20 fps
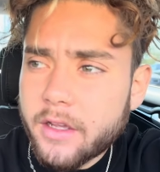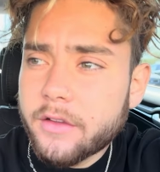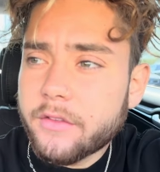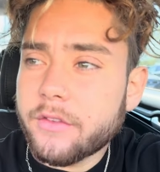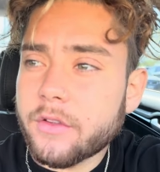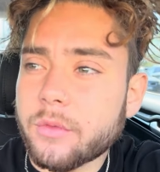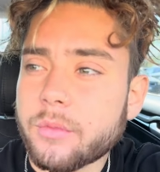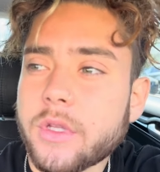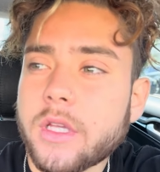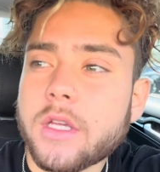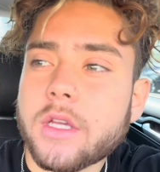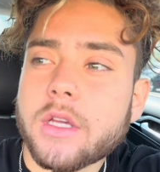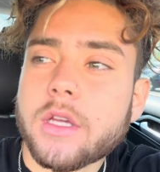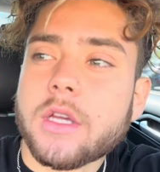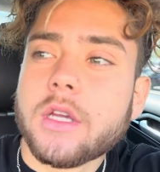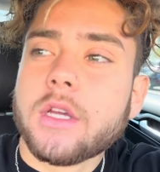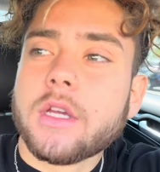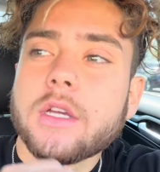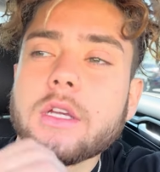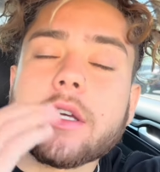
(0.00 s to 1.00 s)
Feel me?
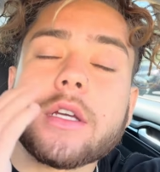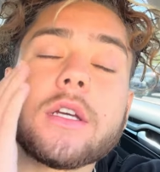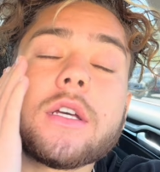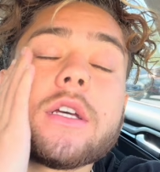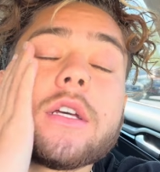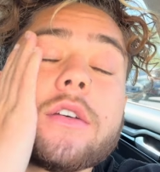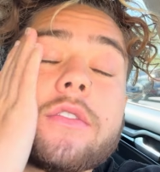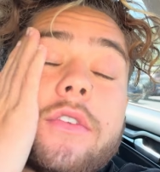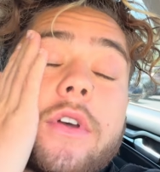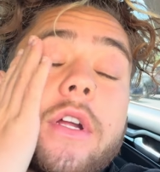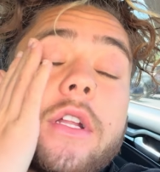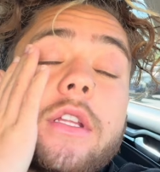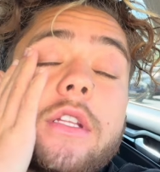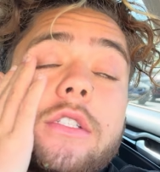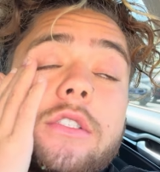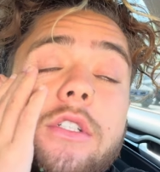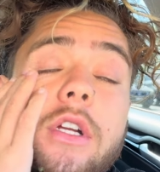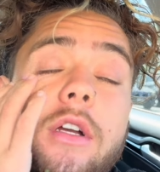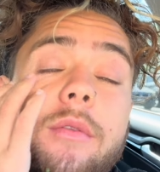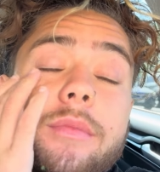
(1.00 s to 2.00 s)
Finally
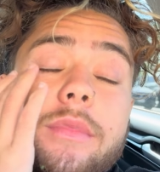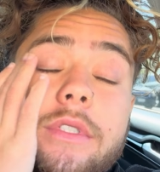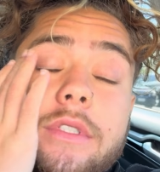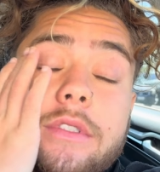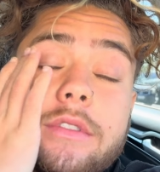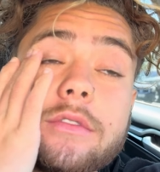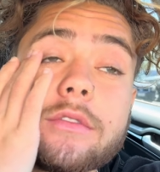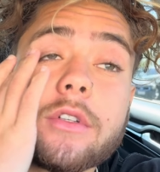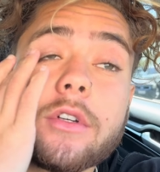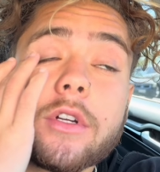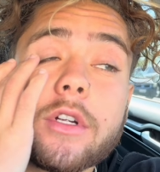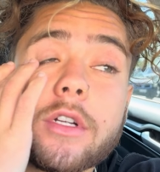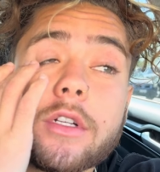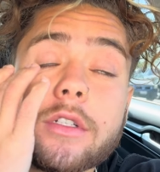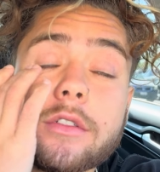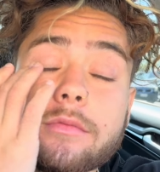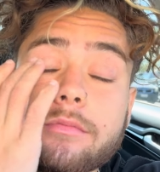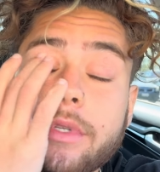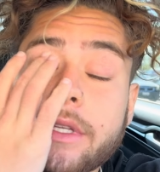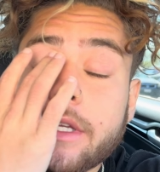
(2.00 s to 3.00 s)
dropping
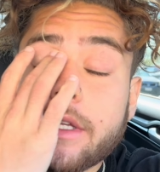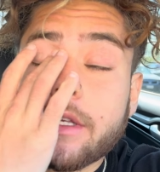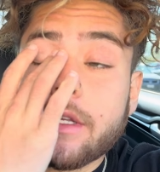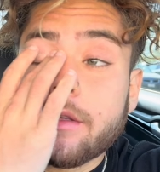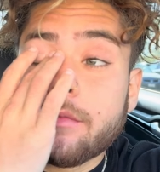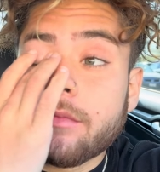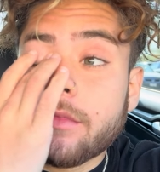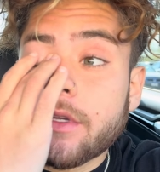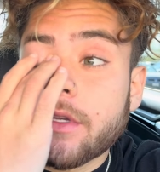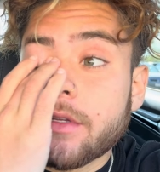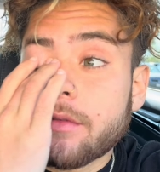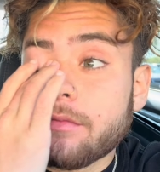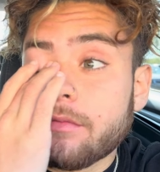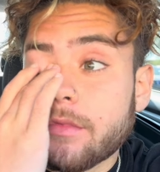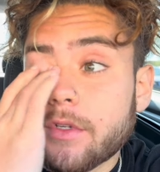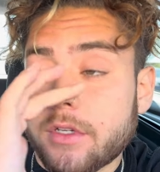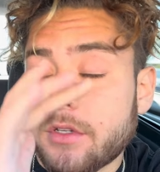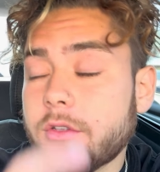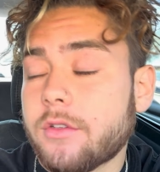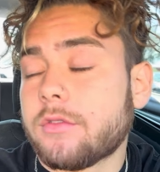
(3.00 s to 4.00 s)
or picking him up,
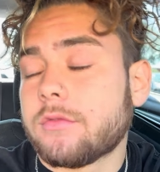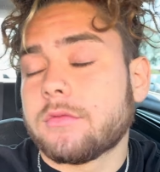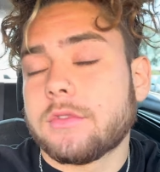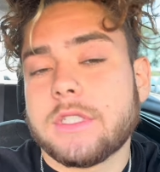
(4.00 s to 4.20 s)
bro.